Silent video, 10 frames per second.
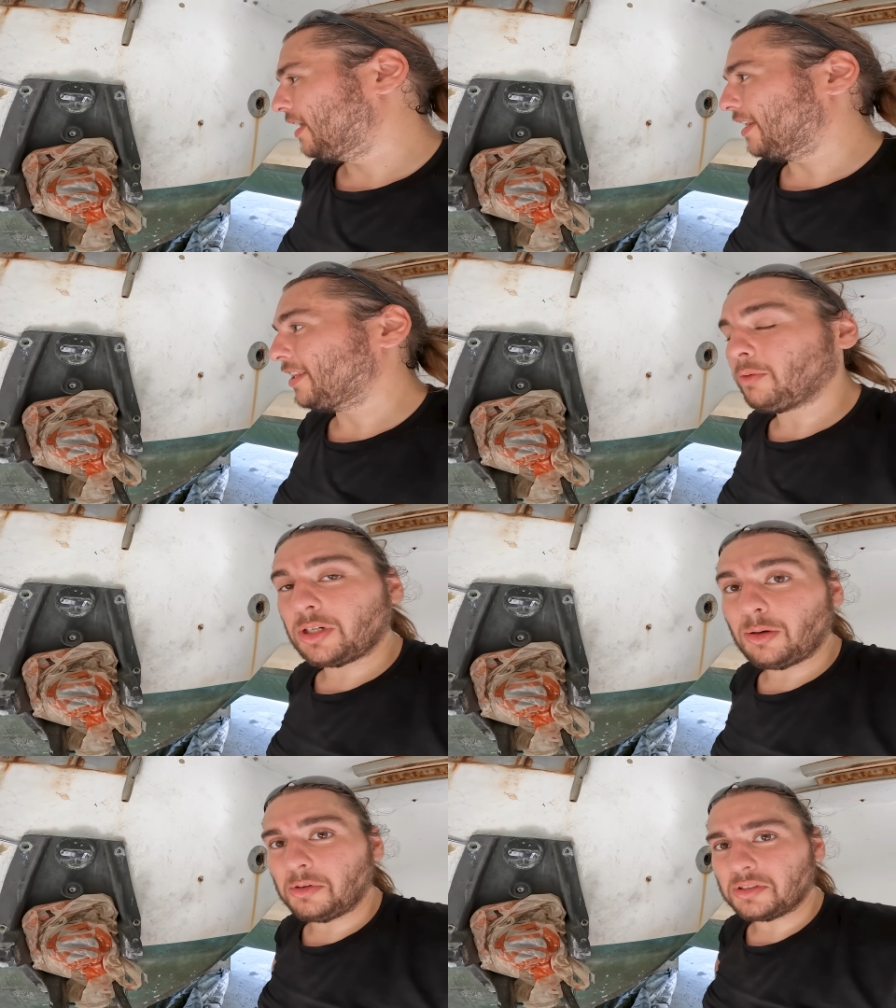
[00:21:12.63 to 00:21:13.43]
And I think
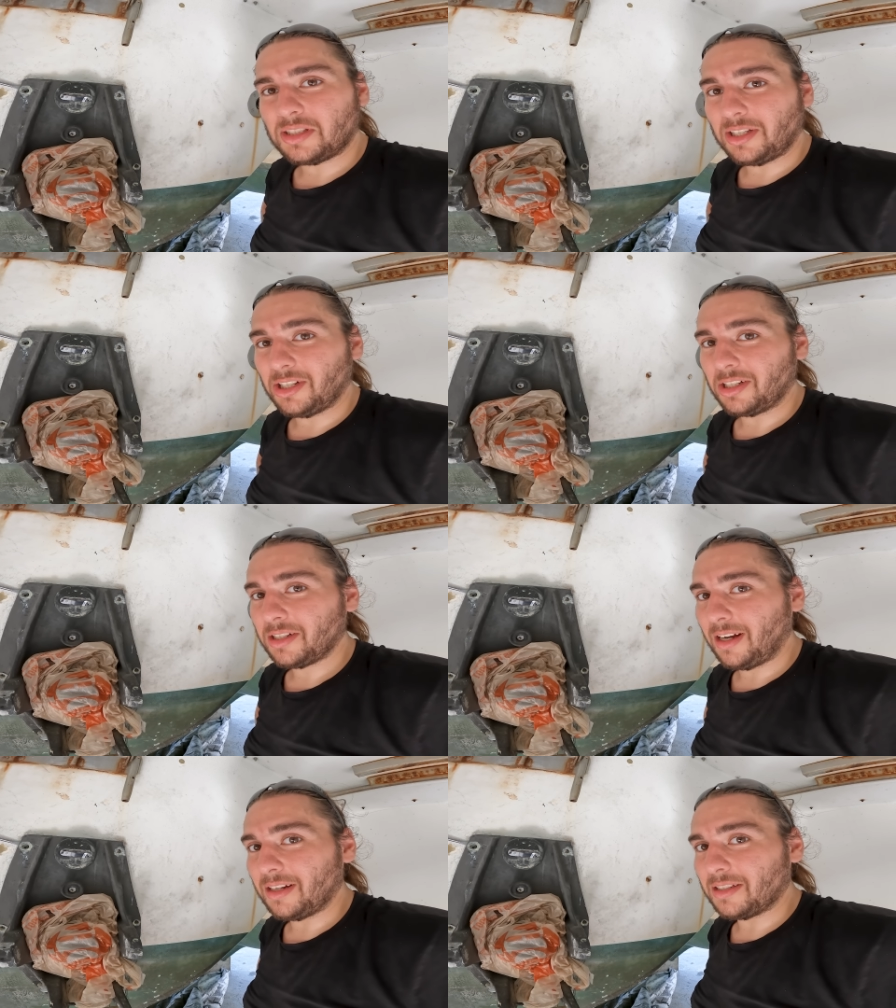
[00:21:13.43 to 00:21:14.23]
we're almost
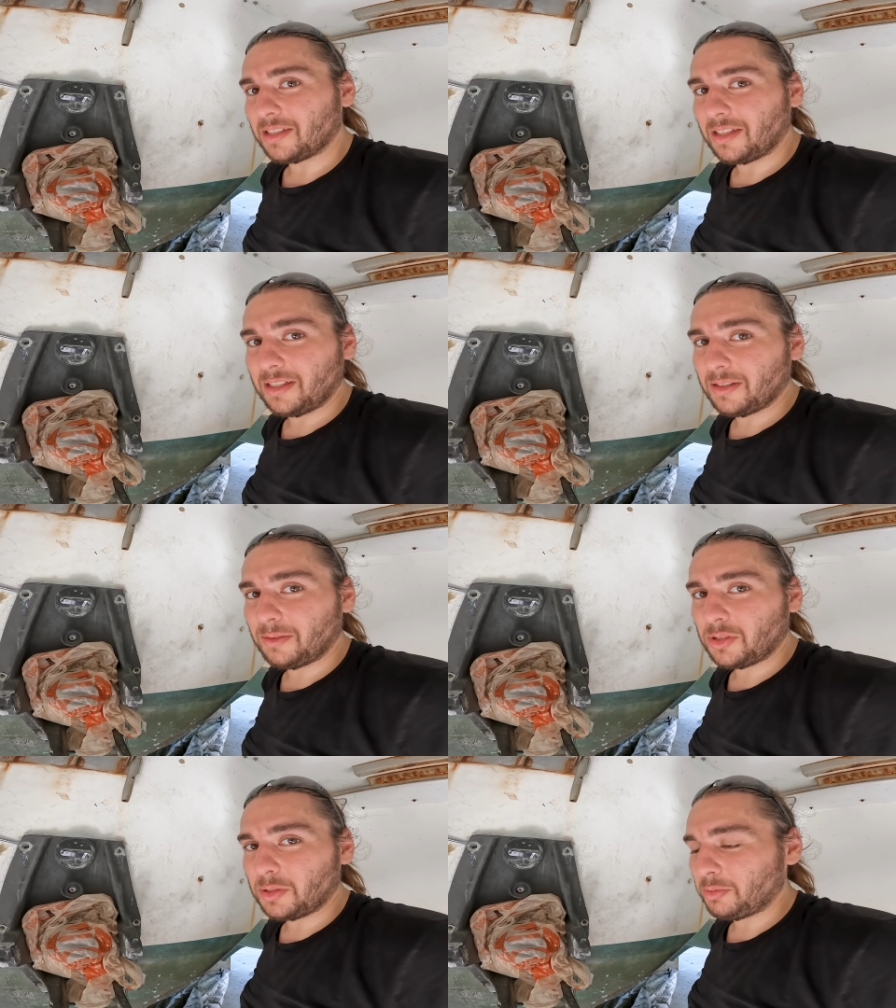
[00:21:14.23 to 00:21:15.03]
there, honestly,
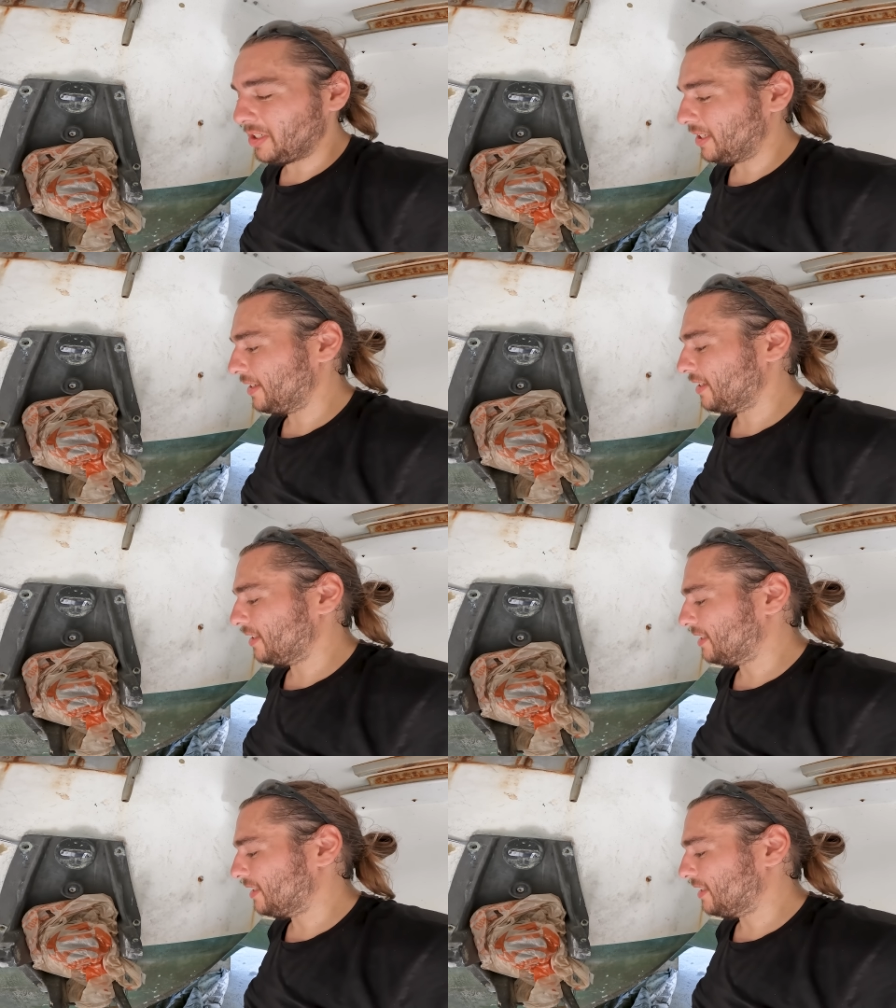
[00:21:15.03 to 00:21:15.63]
which is pretty